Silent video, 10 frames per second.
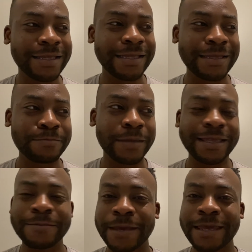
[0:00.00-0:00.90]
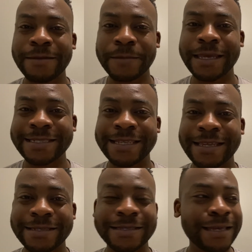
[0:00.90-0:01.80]
Make make it make
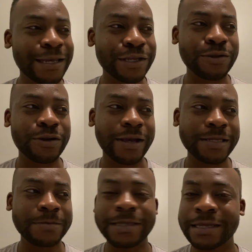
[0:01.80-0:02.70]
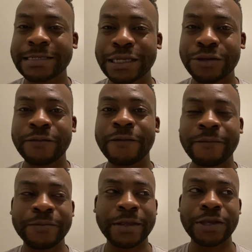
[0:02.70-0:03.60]
sense. There has to be things that you
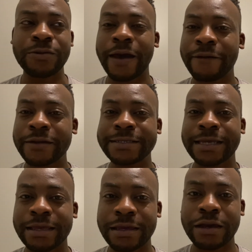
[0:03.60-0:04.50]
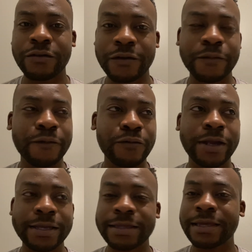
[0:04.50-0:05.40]
that you have to take care of before
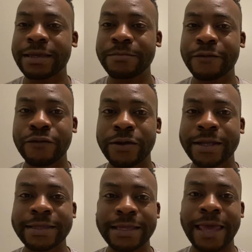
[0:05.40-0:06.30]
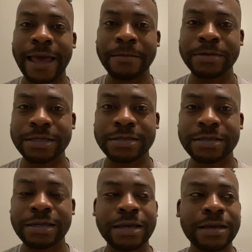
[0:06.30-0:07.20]
anything before anything happens.
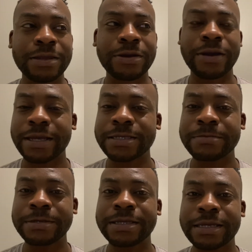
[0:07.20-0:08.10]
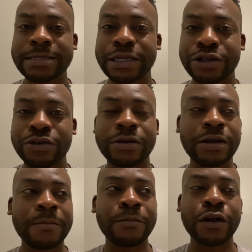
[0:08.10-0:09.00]
There has to be things that you're
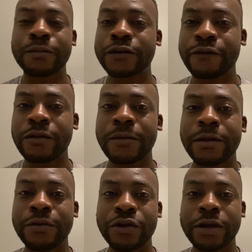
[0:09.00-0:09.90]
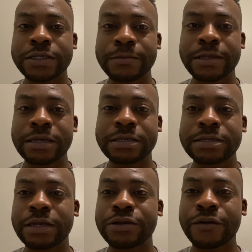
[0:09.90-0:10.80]
purposeful about. There has to be things
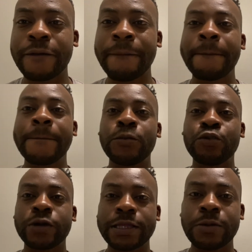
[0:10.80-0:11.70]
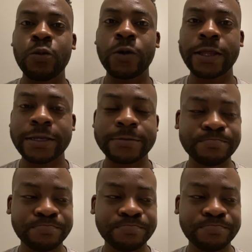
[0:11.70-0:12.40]
that you're really willing,